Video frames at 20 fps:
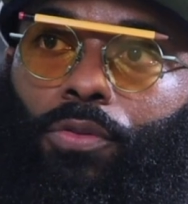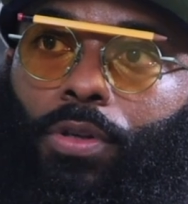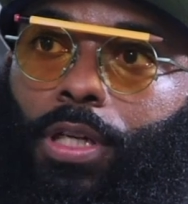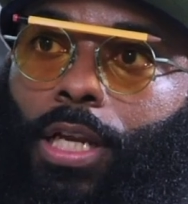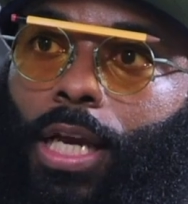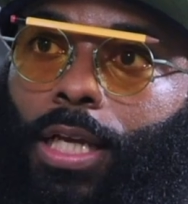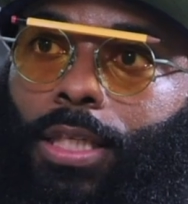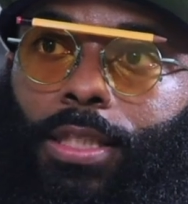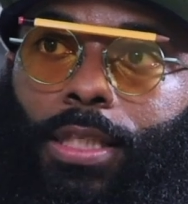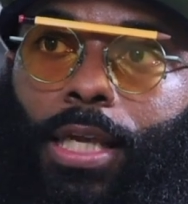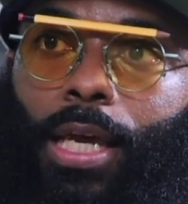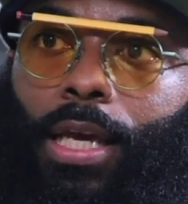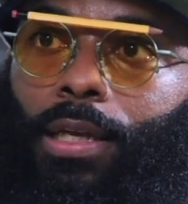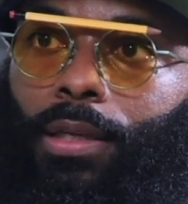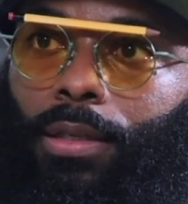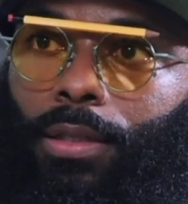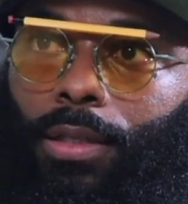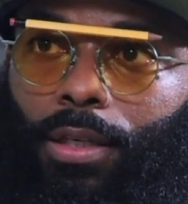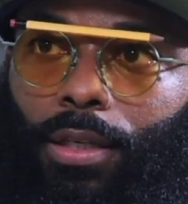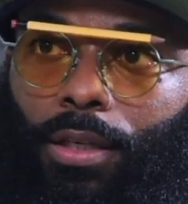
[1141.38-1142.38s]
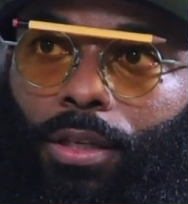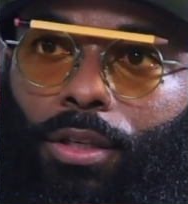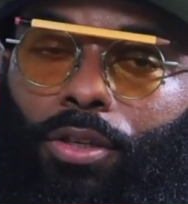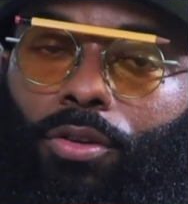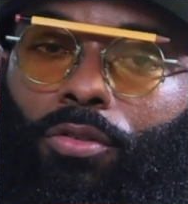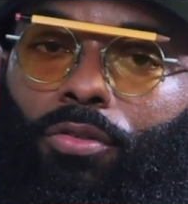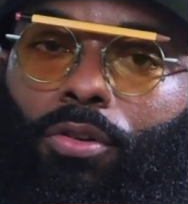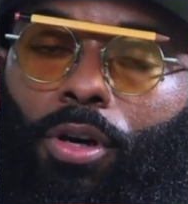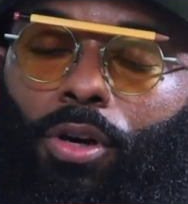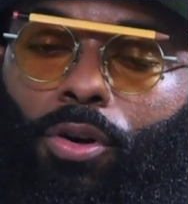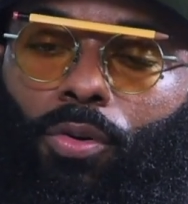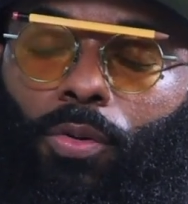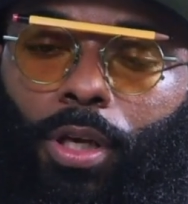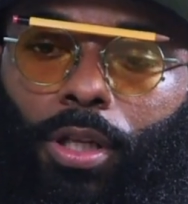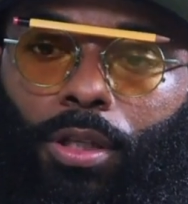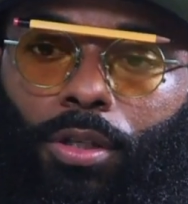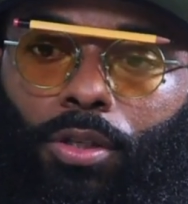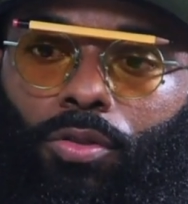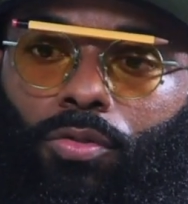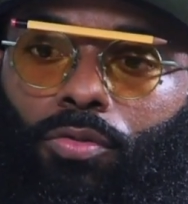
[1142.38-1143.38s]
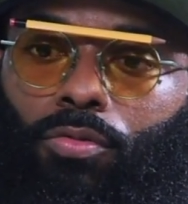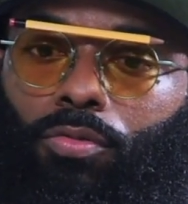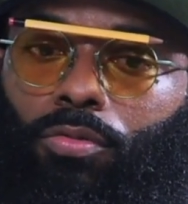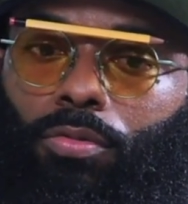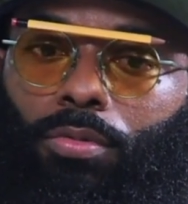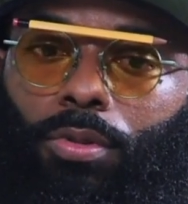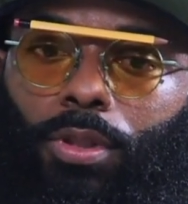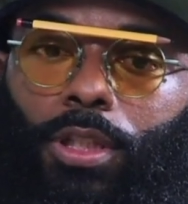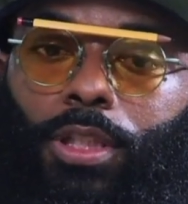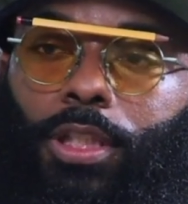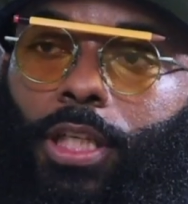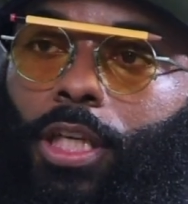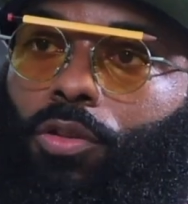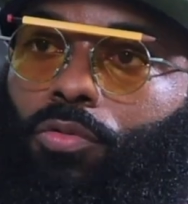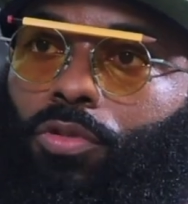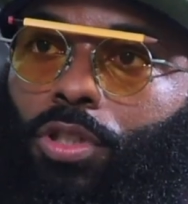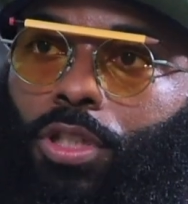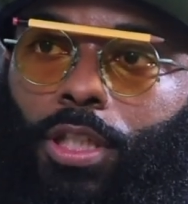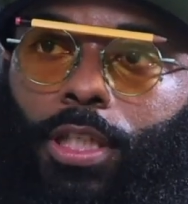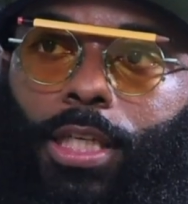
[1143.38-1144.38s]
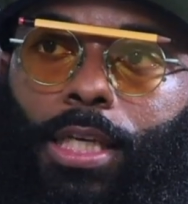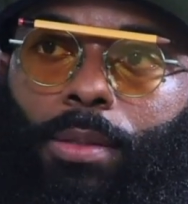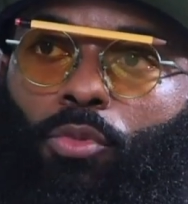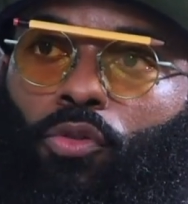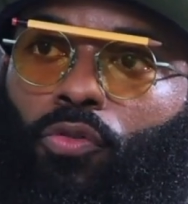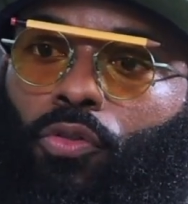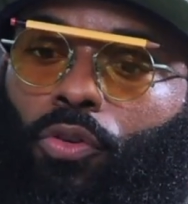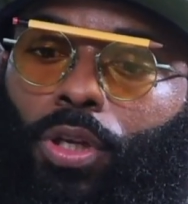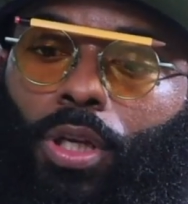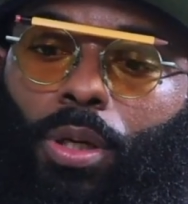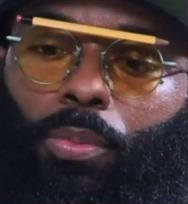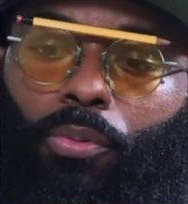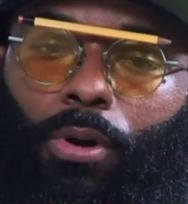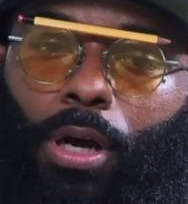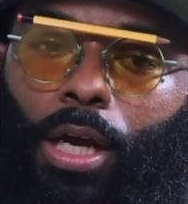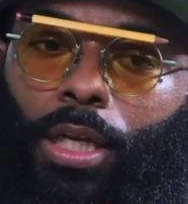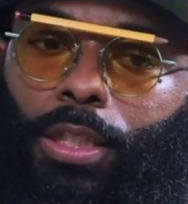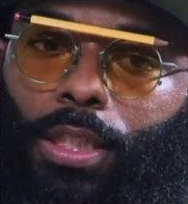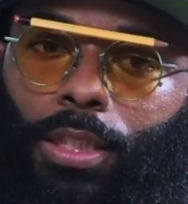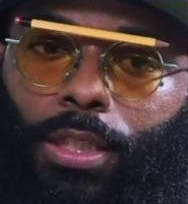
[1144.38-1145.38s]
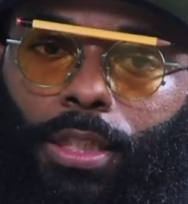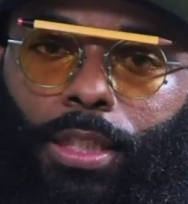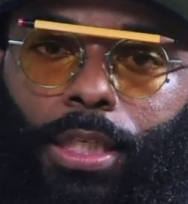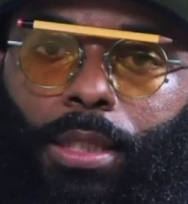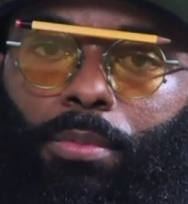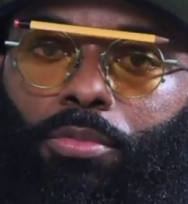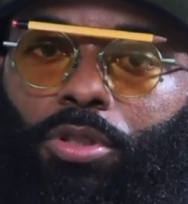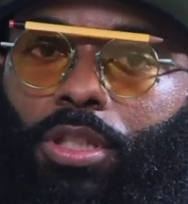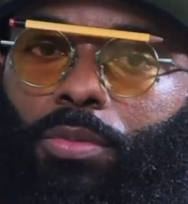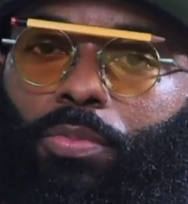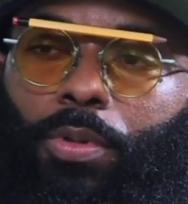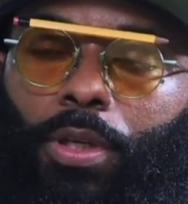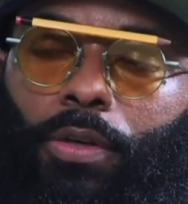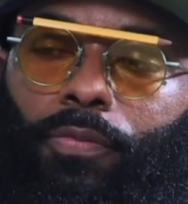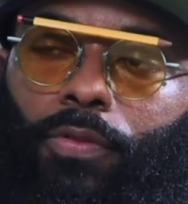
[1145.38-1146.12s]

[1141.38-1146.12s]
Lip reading: the next day, you know, and you continue just to keep moving on your process and keep just being